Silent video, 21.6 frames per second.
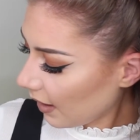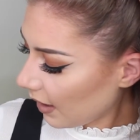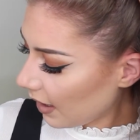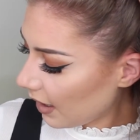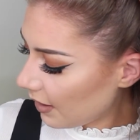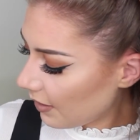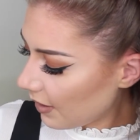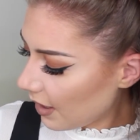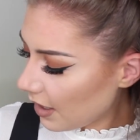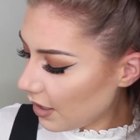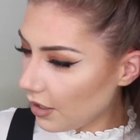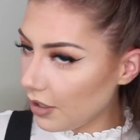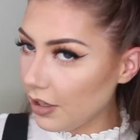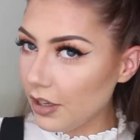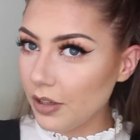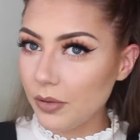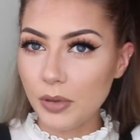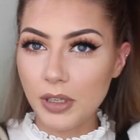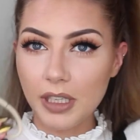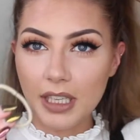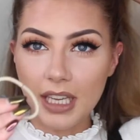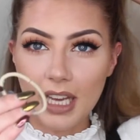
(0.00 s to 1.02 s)
And then you
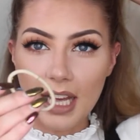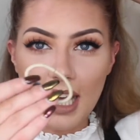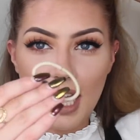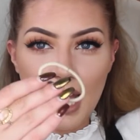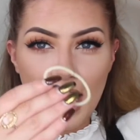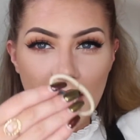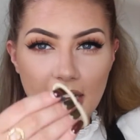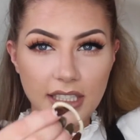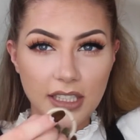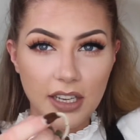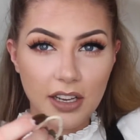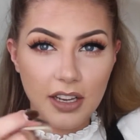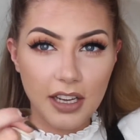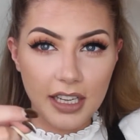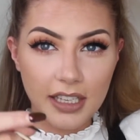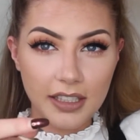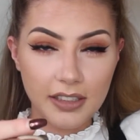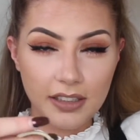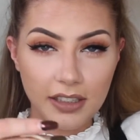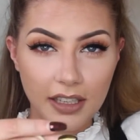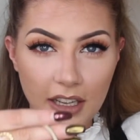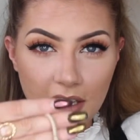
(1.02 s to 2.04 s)
just want to get a hair
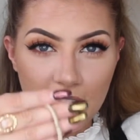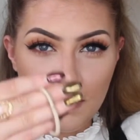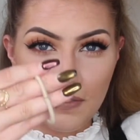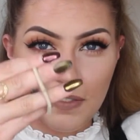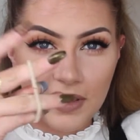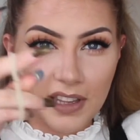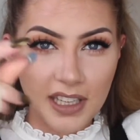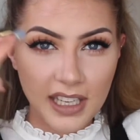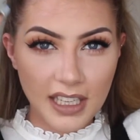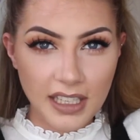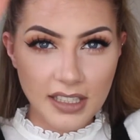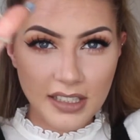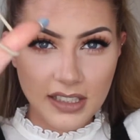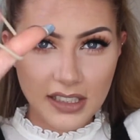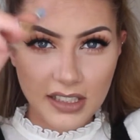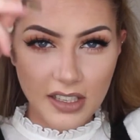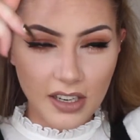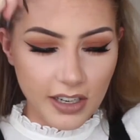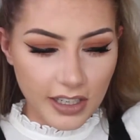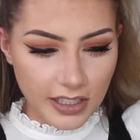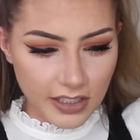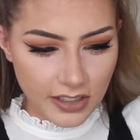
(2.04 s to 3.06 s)
tie. For this,
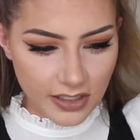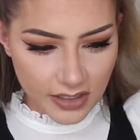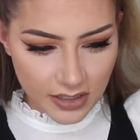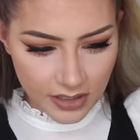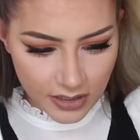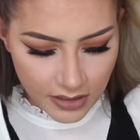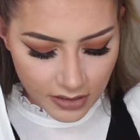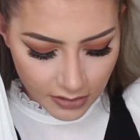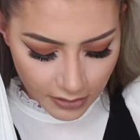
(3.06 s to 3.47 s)
I just